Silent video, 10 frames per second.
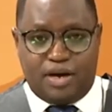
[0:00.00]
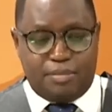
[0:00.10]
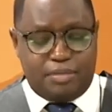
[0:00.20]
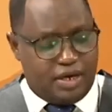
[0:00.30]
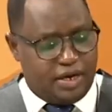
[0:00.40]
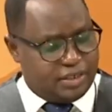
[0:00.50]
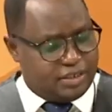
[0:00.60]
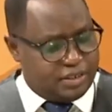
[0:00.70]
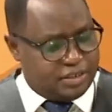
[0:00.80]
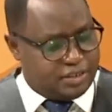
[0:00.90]
I've been here
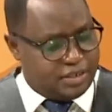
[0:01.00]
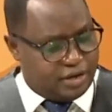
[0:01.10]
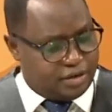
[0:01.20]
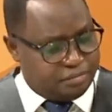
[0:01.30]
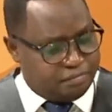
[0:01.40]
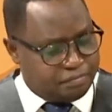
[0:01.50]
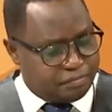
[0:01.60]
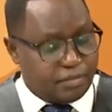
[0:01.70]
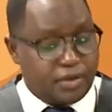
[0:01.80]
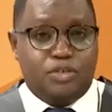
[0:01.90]
since 10,
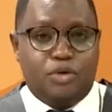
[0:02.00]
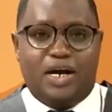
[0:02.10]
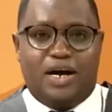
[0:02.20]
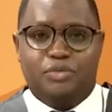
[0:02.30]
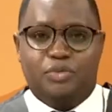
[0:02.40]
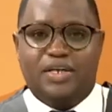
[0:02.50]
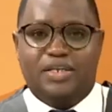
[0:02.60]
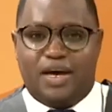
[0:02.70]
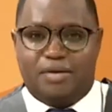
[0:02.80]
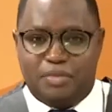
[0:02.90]
so we have to
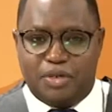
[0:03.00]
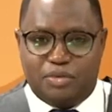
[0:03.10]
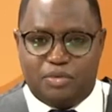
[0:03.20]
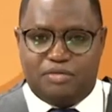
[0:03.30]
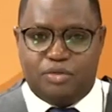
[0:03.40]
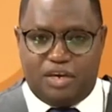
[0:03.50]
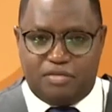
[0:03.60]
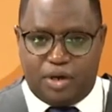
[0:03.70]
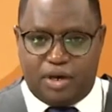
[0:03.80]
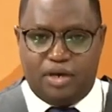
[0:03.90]
wind up because we have to
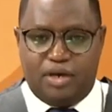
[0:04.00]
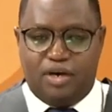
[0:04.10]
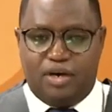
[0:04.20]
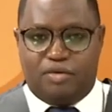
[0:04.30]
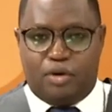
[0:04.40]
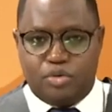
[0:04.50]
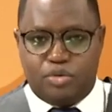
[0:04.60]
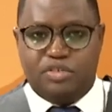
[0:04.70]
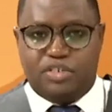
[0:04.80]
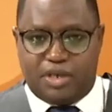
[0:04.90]
give way for
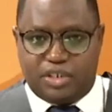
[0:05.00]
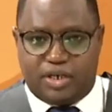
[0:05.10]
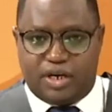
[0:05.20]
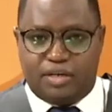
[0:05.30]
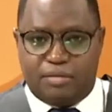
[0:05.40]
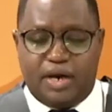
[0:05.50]
Kurunzi Machinery.